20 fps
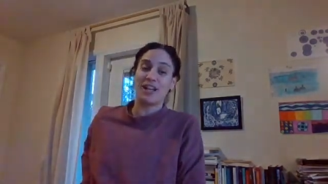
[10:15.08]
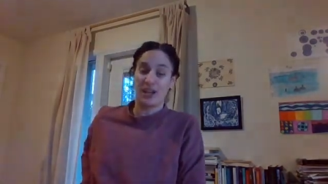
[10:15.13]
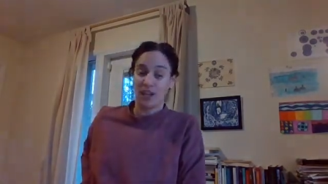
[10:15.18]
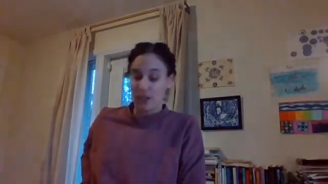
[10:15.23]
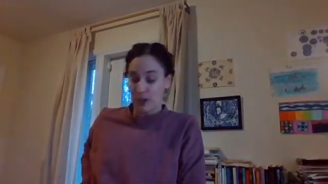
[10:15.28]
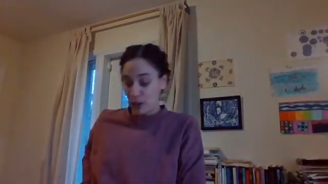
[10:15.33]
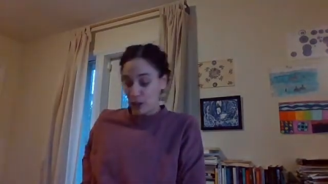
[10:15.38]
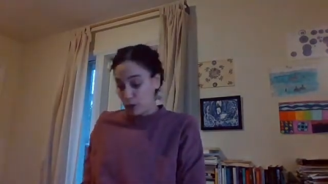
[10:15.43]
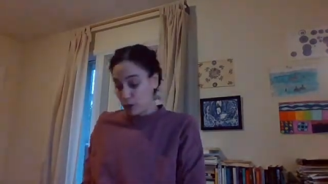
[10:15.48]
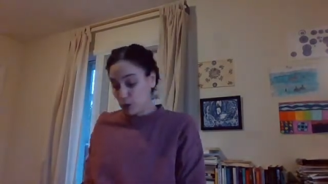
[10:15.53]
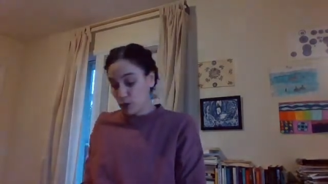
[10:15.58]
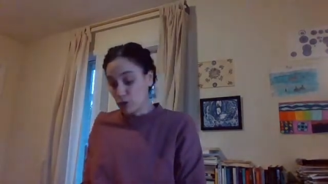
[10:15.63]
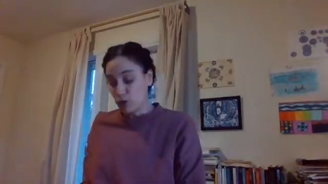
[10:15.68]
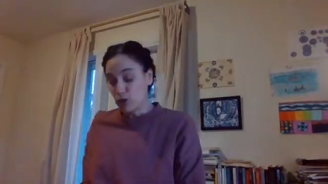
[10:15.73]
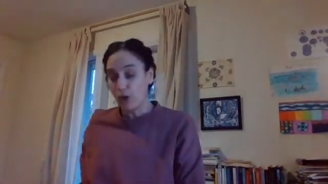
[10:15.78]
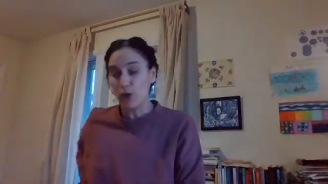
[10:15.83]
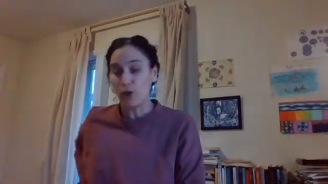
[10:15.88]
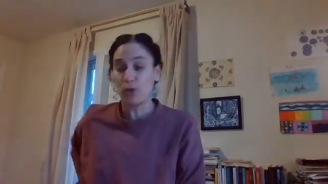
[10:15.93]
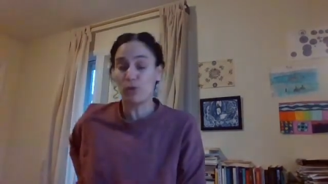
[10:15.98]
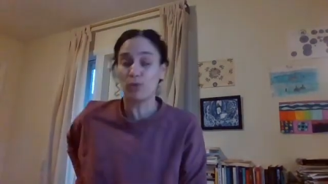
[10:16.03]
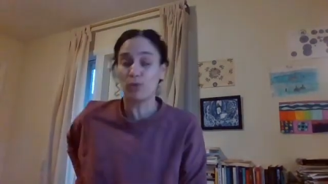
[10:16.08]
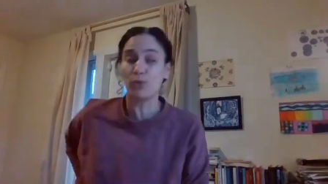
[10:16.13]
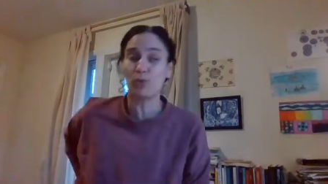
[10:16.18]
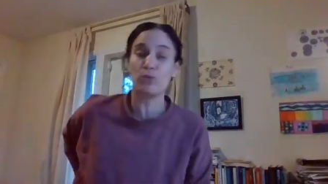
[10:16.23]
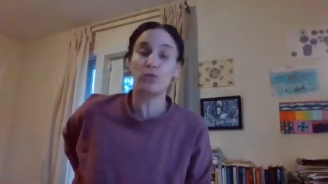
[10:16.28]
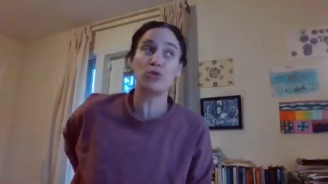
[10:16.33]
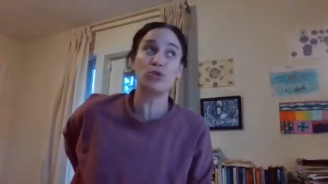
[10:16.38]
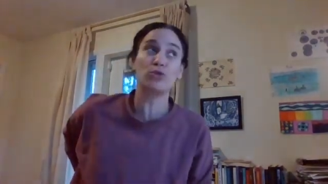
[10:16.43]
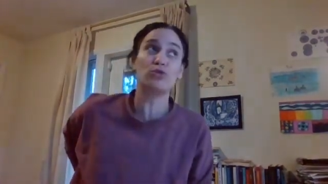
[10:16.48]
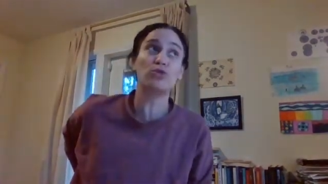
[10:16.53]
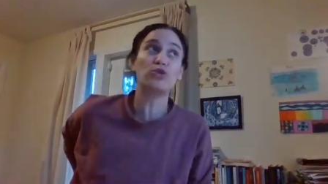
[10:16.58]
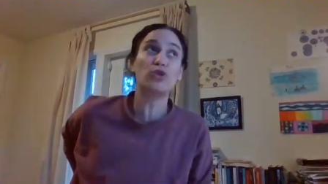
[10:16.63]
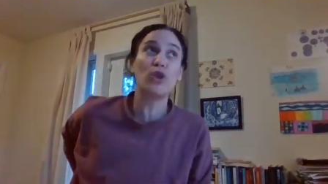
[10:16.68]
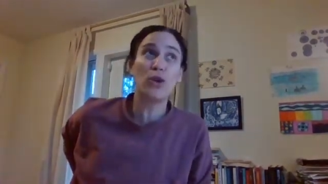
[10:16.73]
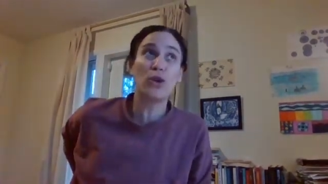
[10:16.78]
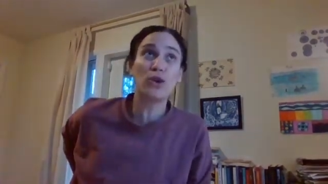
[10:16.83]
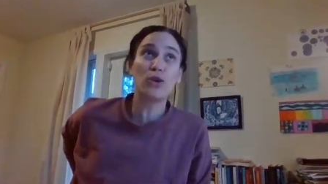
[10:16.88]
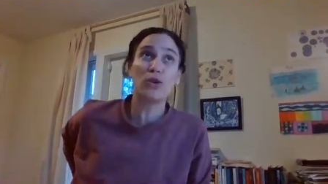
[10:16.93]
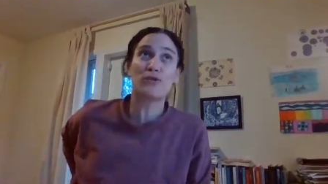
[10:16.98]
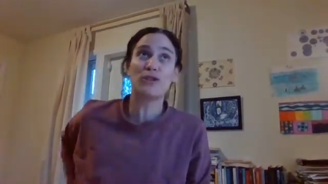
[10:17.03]
you
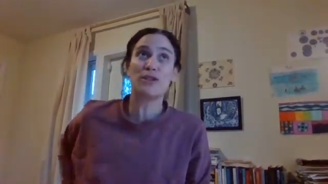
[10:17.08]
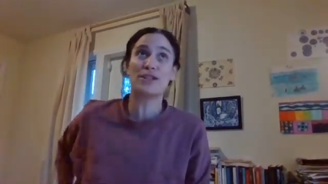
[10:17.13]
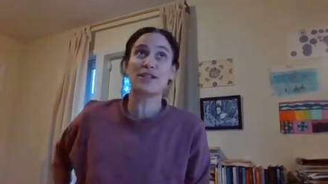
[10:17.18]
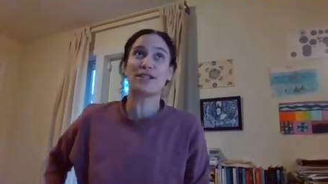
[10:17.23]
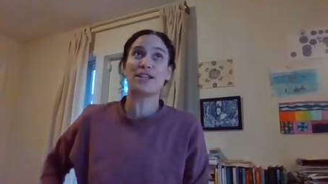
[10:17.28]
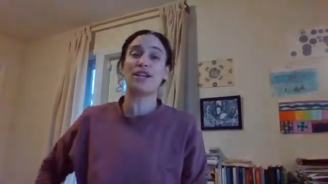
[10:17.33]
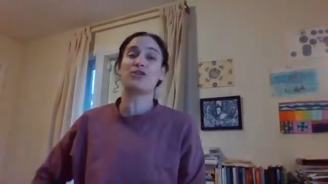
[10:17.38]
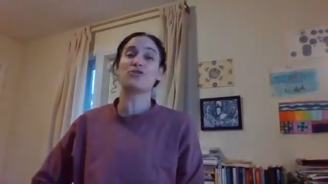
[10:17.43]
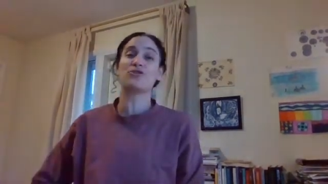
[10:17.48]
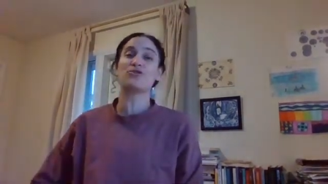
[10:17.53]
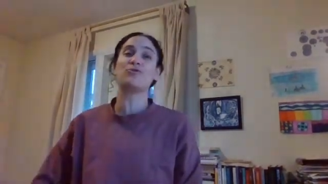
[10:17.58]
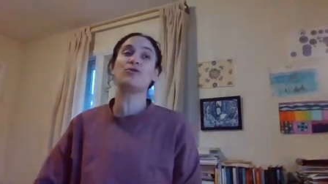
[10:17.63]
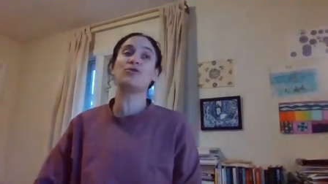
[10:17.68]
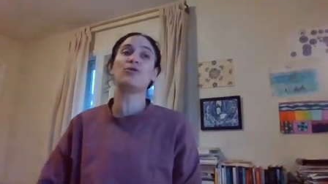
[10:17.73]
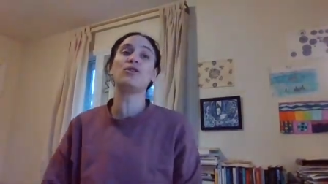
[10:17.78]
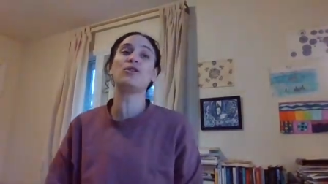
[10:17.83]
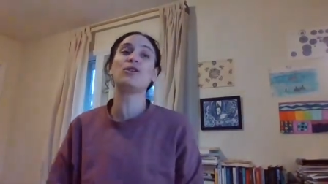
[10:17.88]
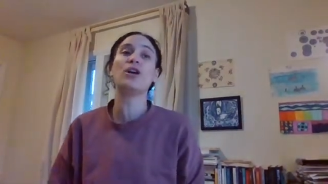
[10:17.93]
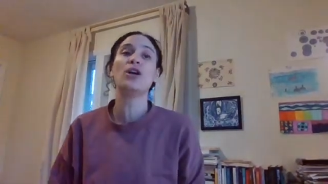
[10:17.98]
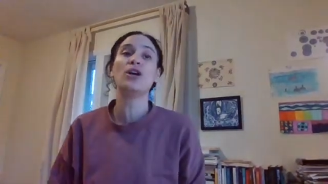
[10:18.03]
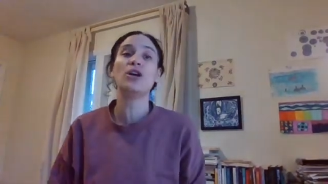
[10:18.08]
don't overschedule.